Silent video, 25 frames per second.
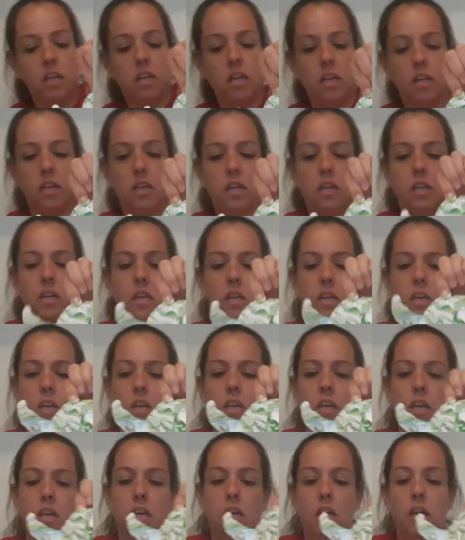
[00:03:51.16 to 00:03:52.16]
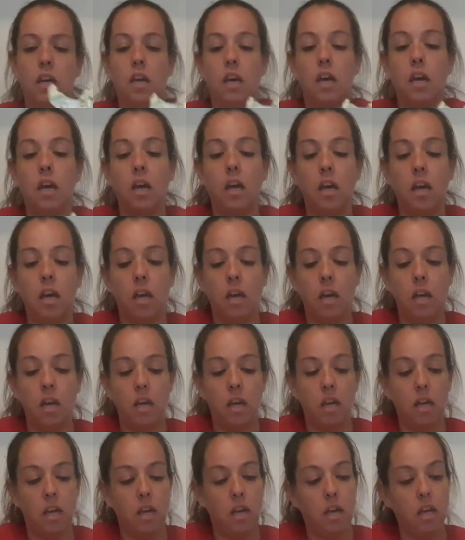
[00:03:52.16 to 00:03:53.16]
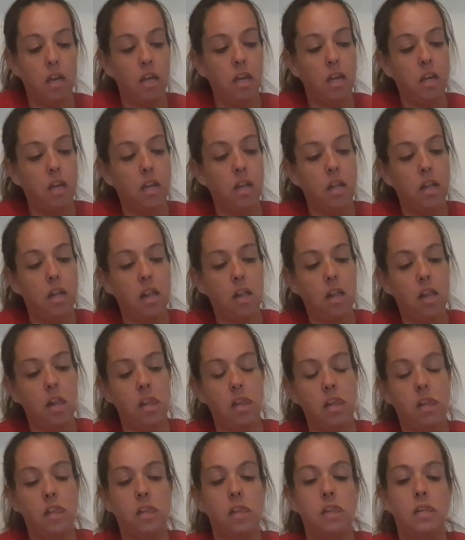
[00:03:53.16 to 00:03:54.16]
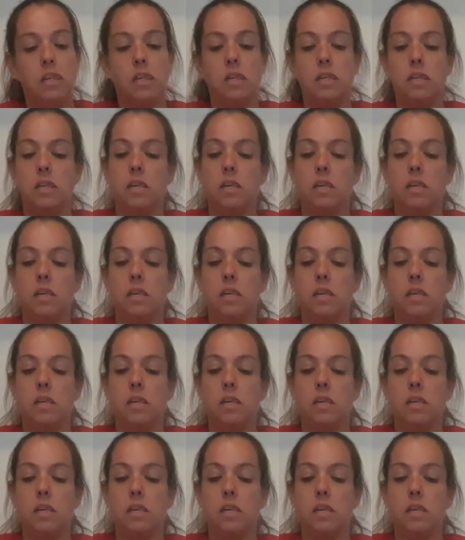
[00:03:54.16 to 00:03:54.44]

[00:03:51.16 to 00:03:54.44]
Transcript: (silence)